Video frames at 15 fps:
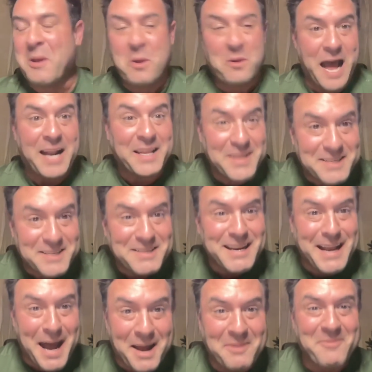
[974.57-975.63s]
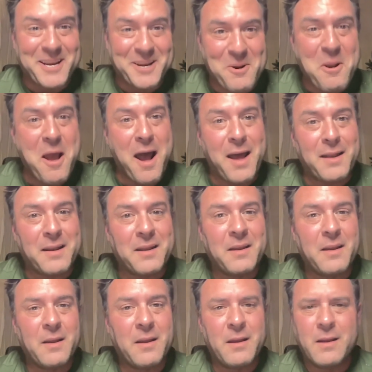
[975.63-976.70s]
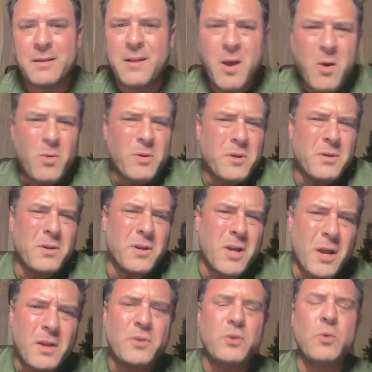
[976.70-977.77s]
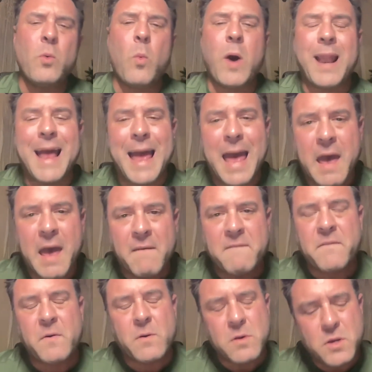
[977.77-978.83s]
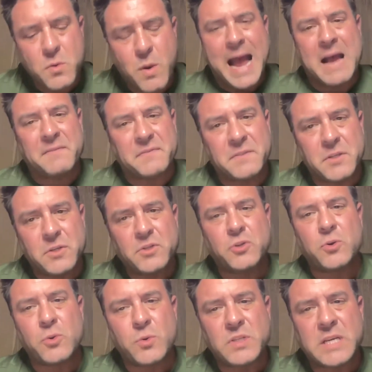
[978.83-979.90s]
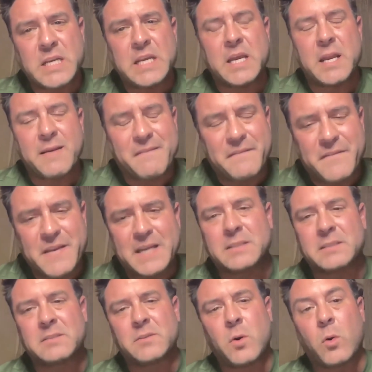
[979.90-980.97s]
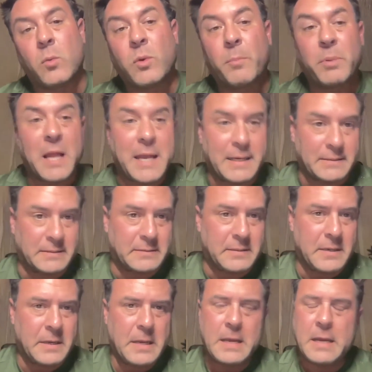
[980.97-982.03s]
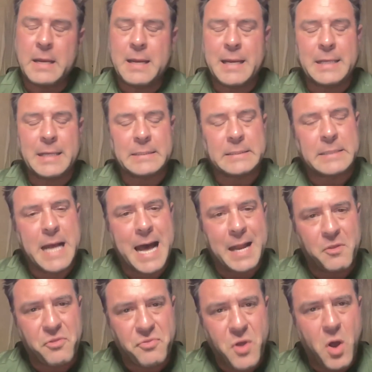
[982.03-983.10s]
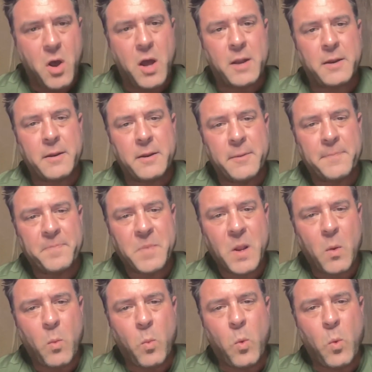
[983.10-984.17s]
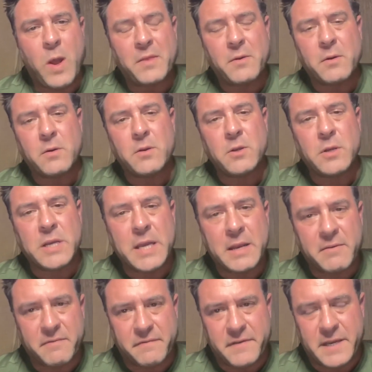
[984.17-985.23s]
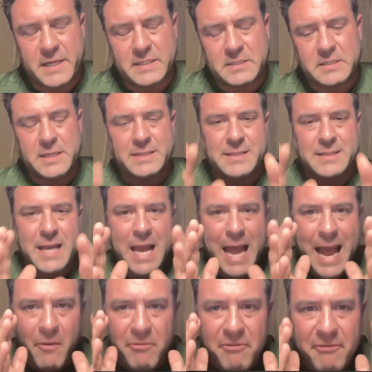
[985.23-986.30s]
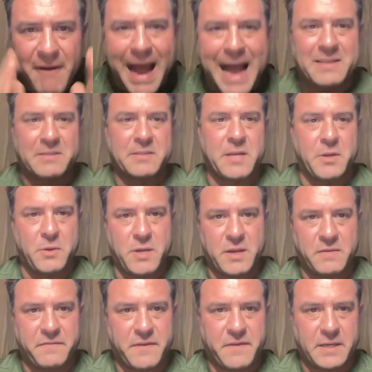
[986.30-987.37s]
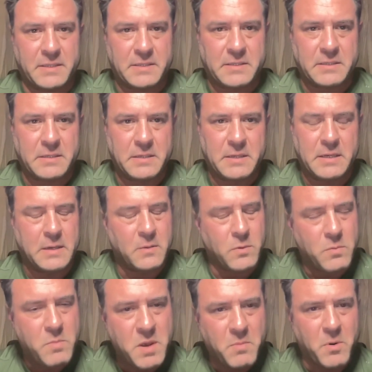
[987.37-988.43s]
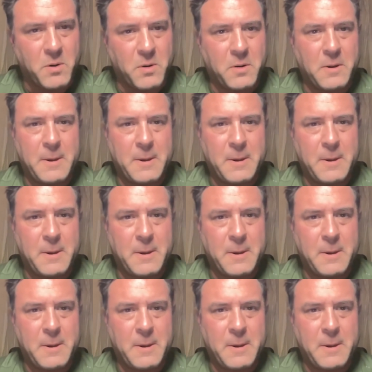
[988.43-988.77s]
Not in this economy, you're not. No, you're going to do whatever you have to do to get it fixed or replaced. It's not a thought whether you get it fixed. It's how fast can you get it fixed? Remember,